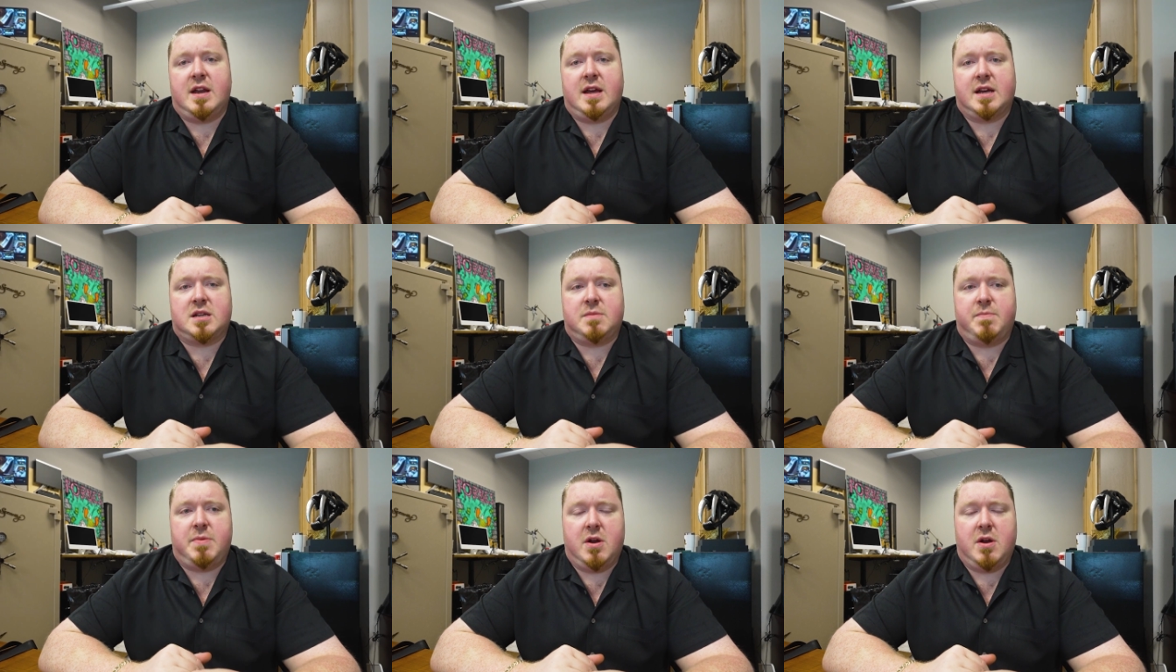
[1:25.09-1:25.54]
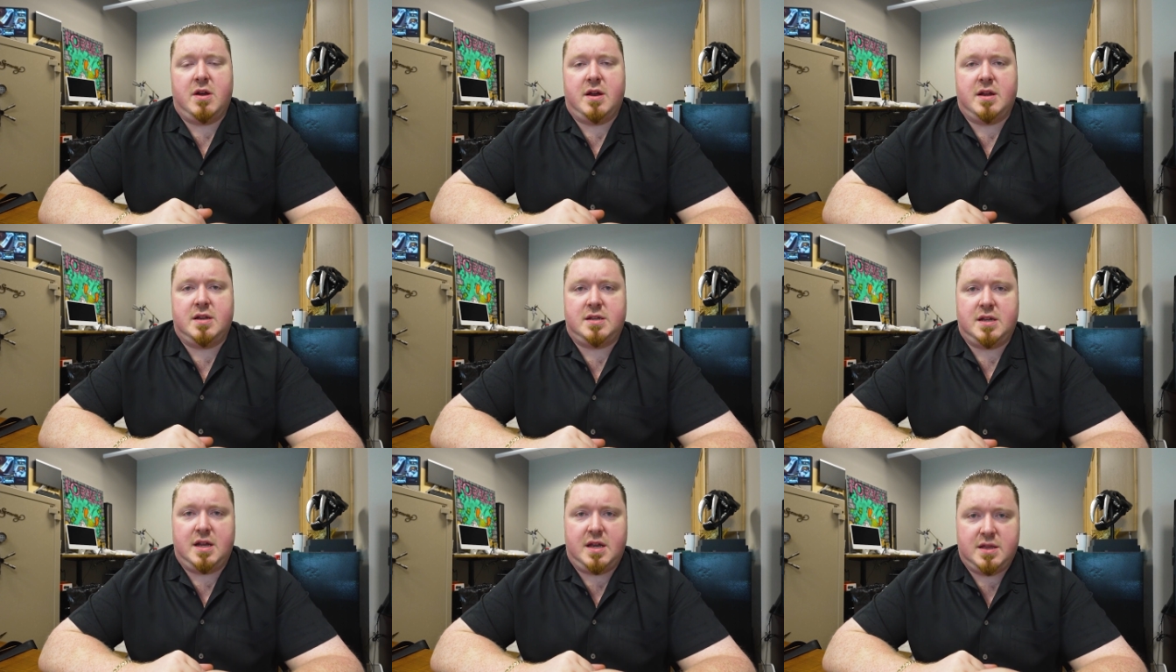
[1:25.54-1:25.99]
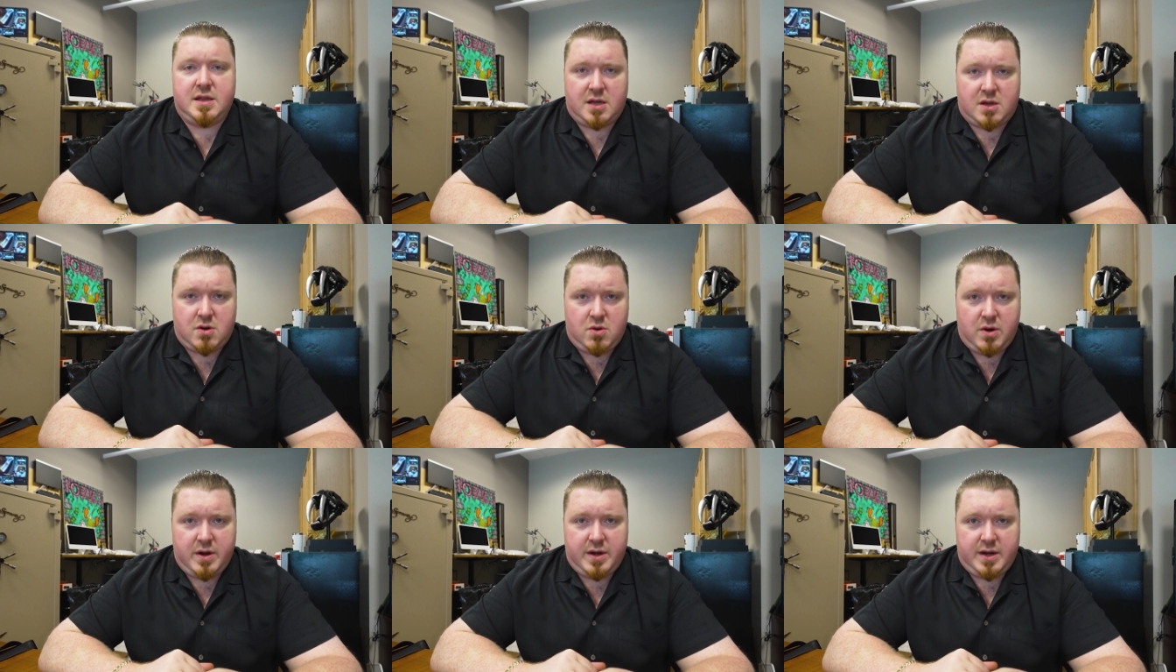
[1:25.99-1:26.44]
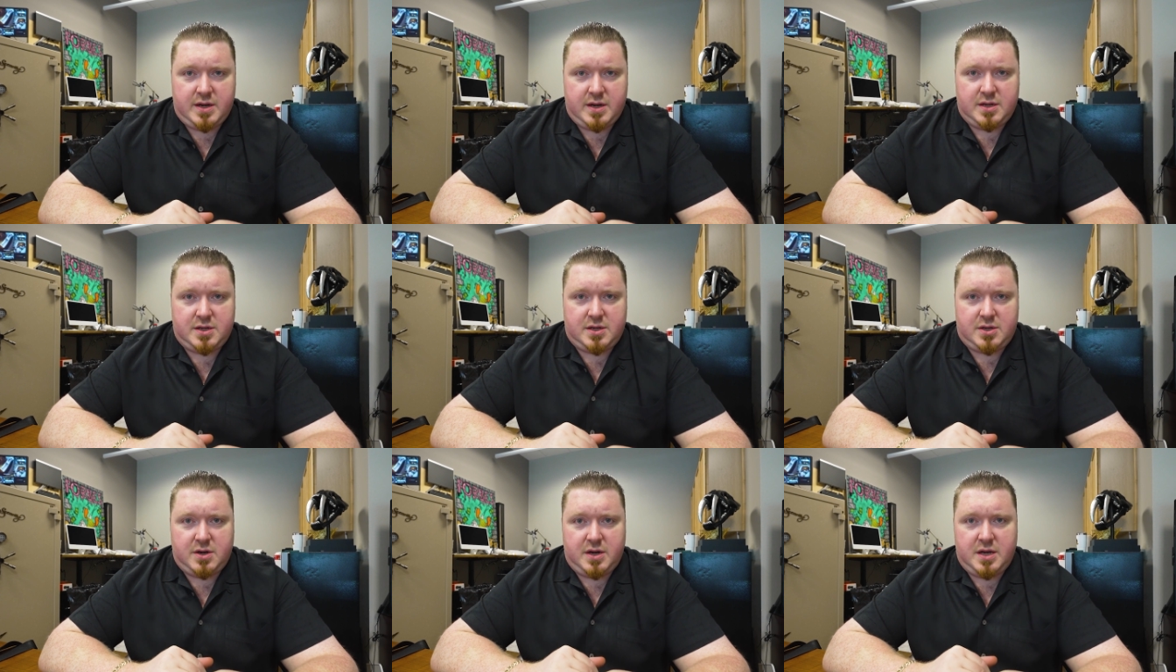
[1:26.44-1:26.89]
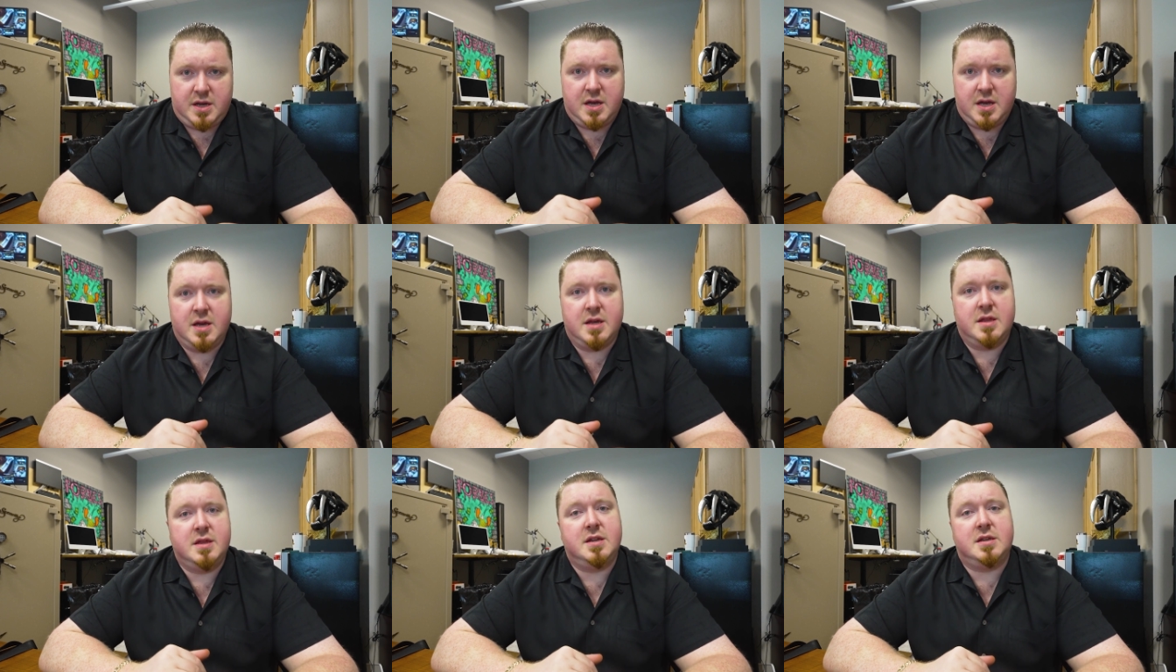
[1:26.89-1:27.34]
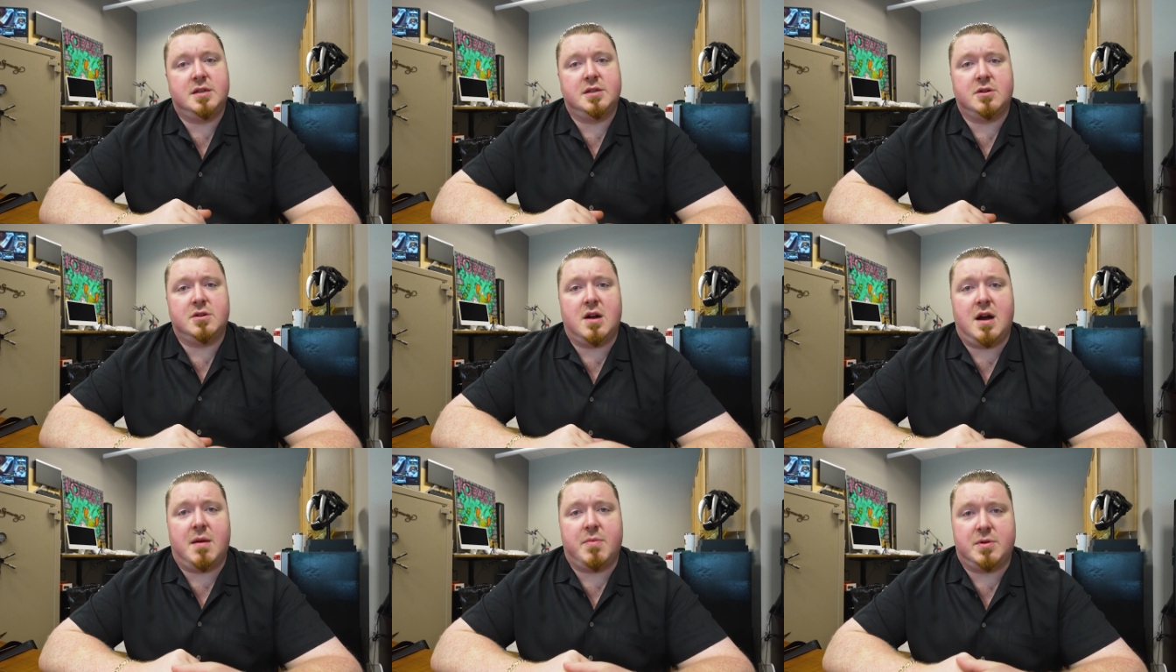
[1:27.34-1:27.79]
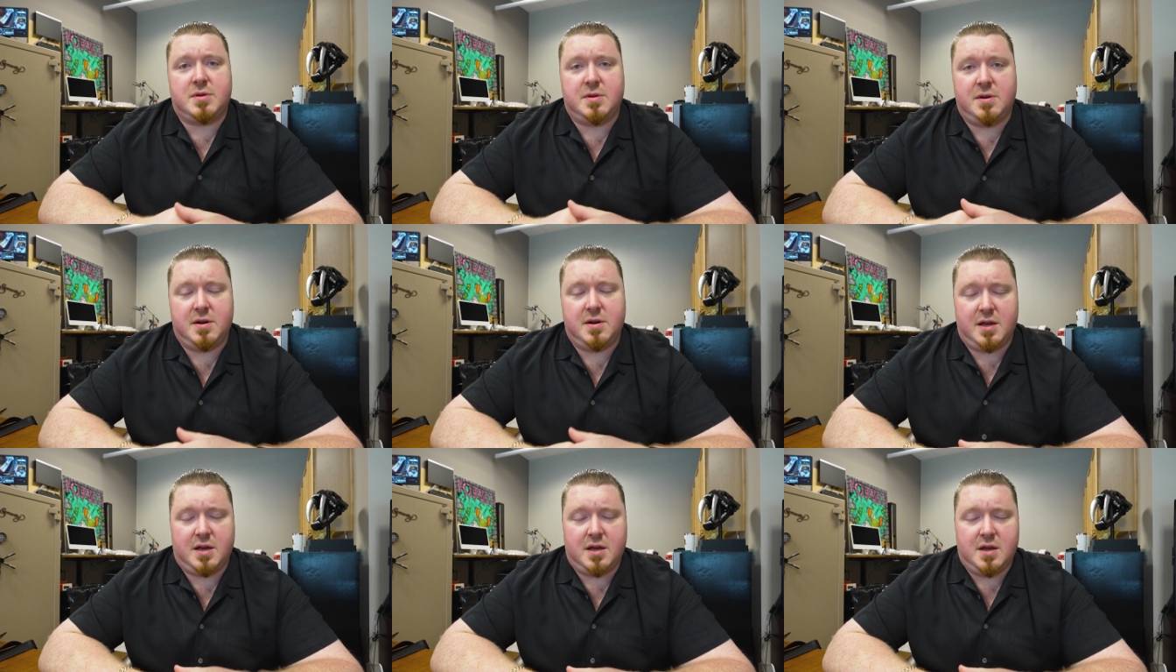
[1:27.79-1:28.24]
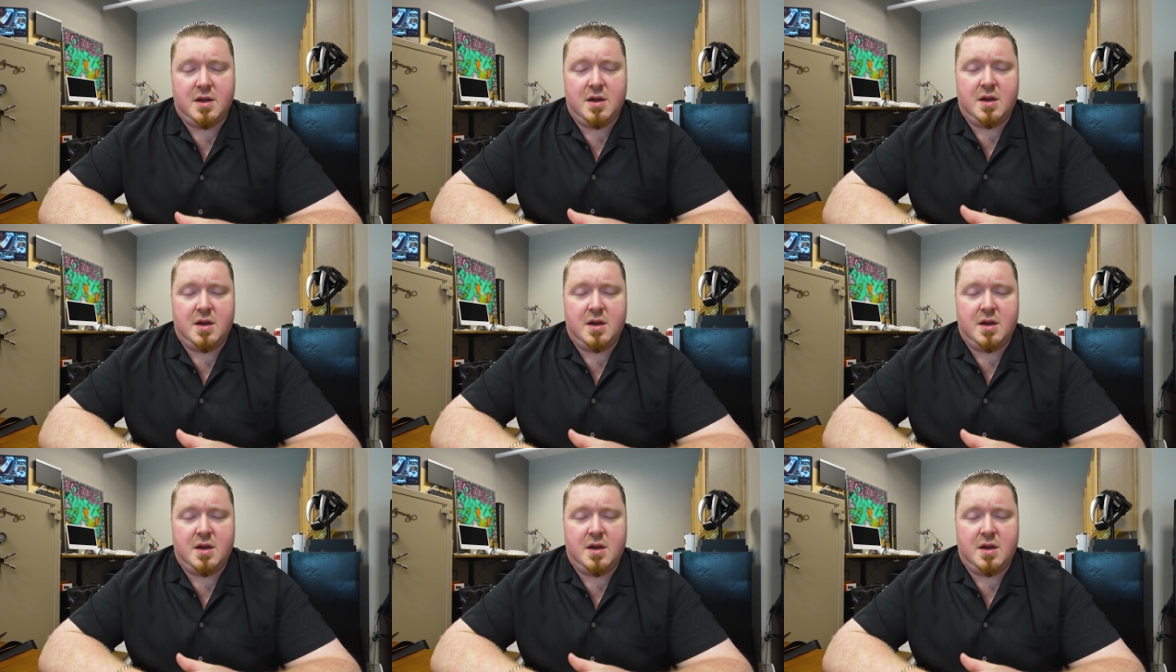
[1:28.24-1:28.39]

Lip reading: experience in the coin industry, this is your opportunity.